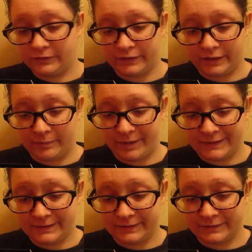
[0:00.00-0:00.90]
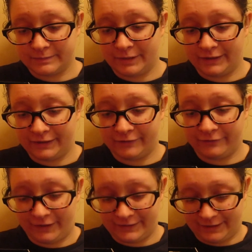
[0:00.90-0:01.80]
looking amazing, and smelling
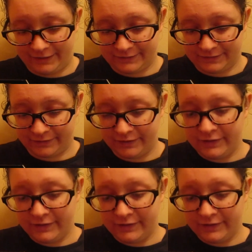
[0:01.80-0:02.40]
fantastic.